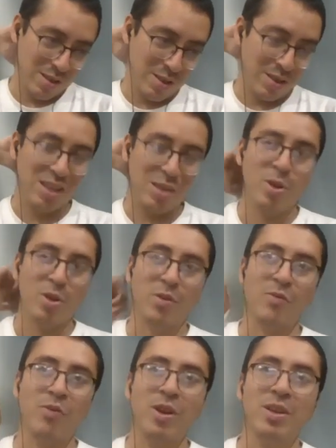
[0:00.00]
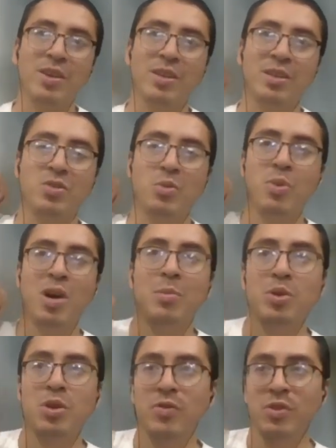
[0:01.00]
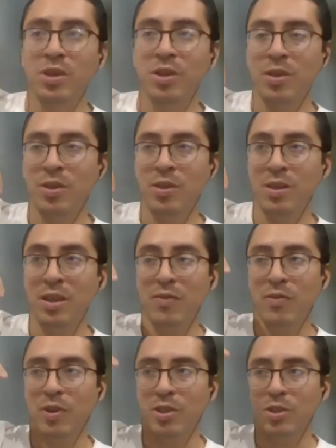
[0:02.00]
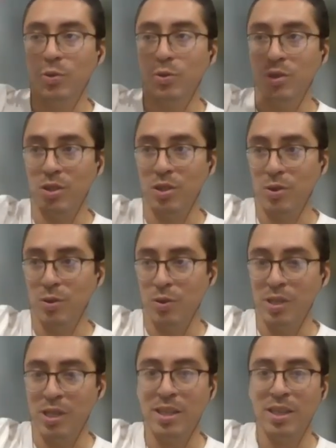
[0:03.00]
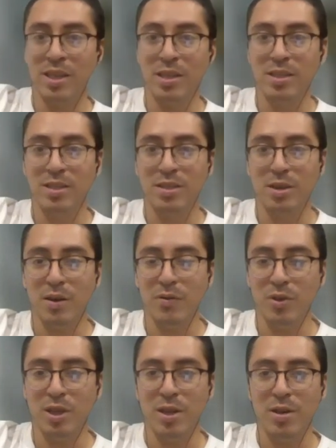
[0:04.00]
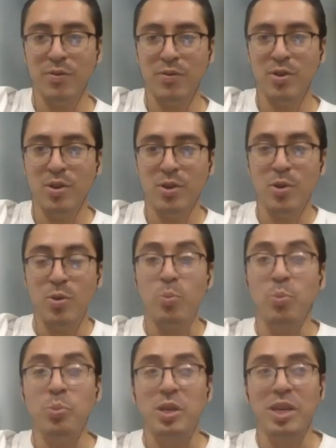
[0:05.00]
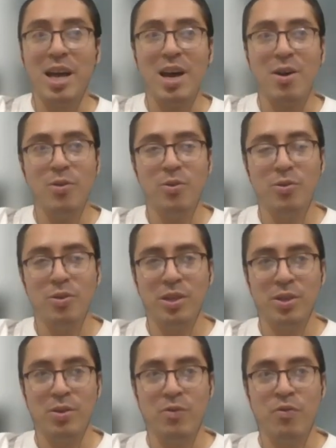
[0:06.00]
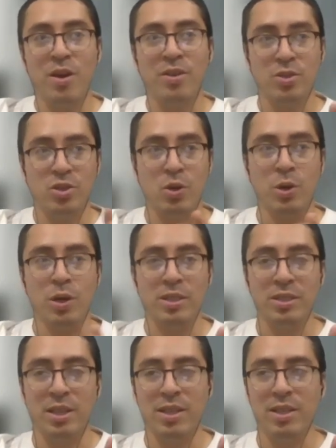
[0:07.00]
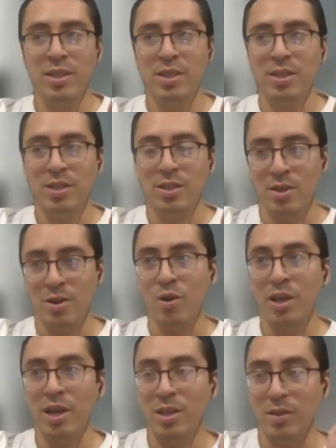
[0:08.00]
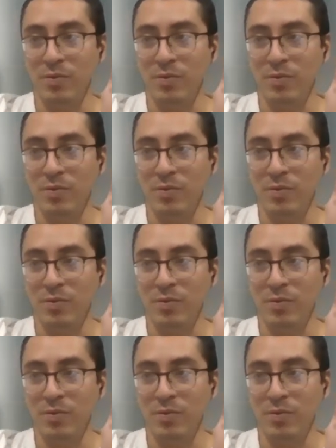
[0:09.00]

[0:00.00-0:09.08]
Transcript: thinking about your friend, it does remind me of the thing of like choosing your deadline of your life. But now like your friend is showing us that okay,